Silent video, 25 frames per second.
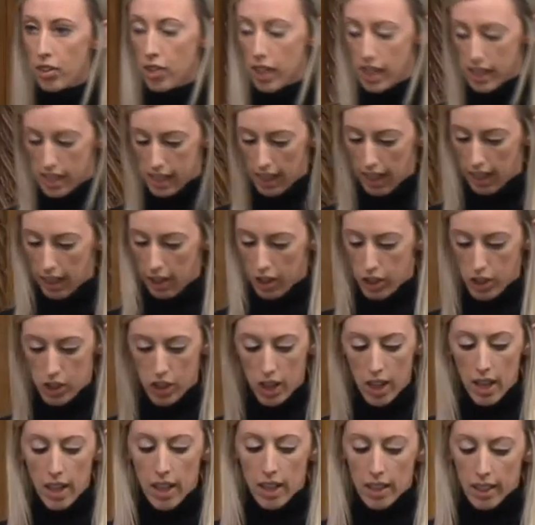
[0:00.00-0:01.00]
retailers
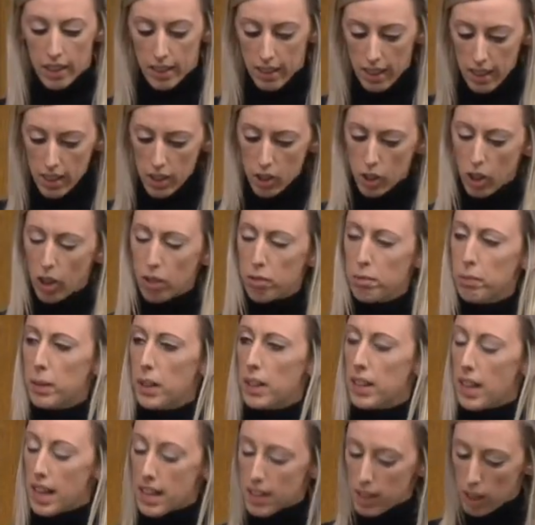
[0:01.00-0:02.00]
that this government
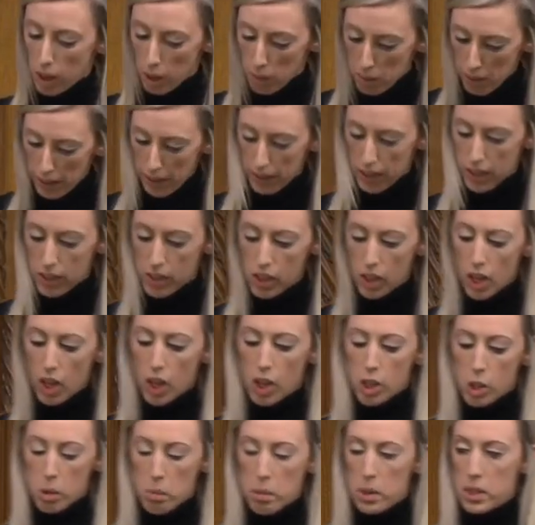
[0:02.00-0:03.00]
is committed
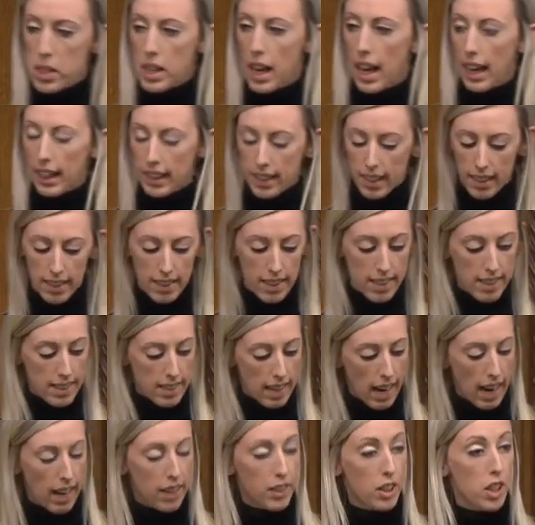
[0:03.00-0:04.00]
to protecting the
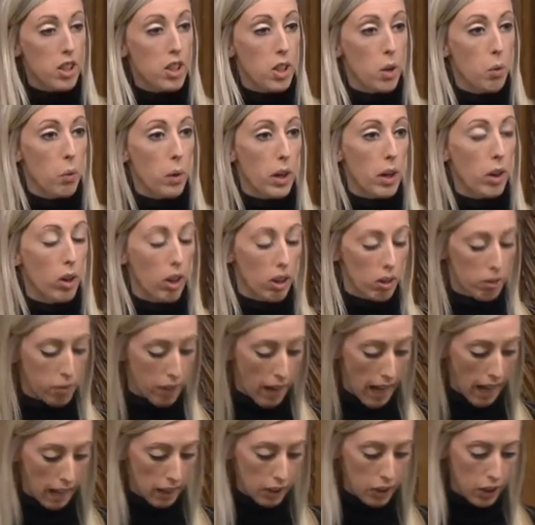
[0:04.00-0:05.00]
standards that we all
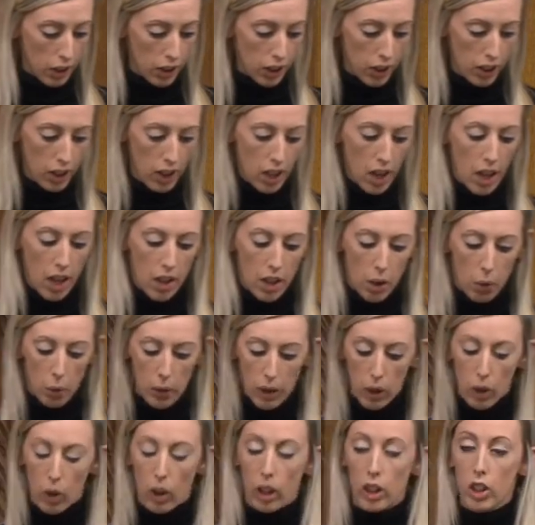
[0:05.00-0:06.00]
value, that we
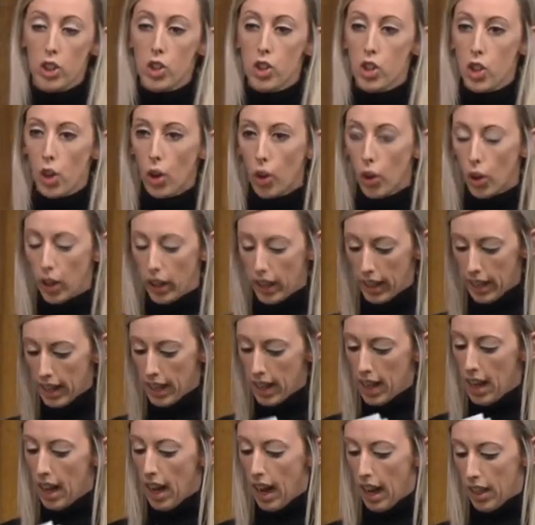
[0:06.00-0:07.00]
all enjoy,
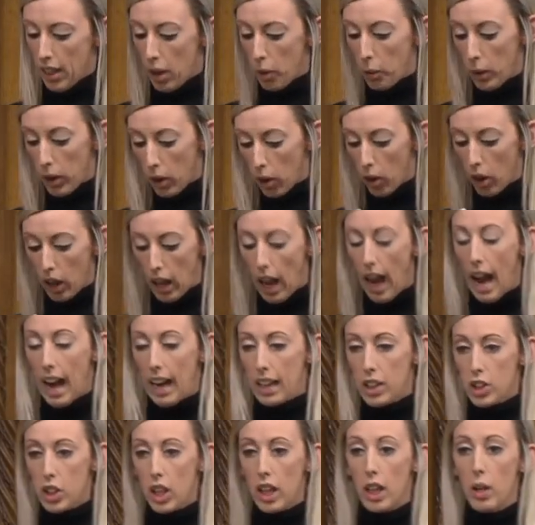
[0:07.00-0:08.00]
and that we all
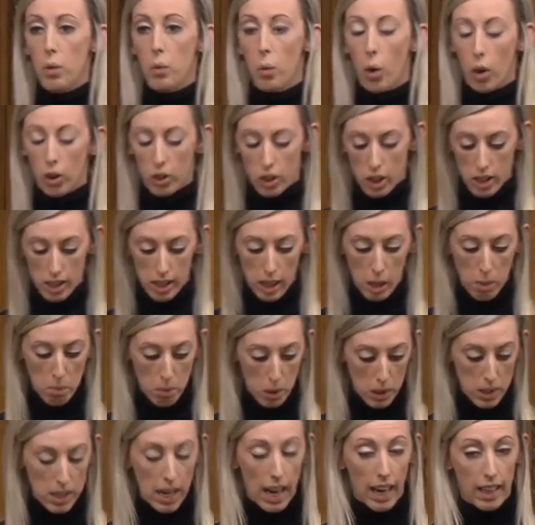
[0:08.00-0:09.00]
actually want to see
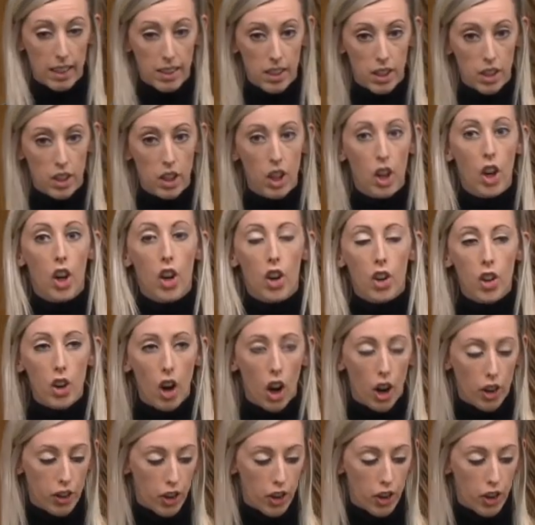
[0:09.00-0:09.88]
protected, not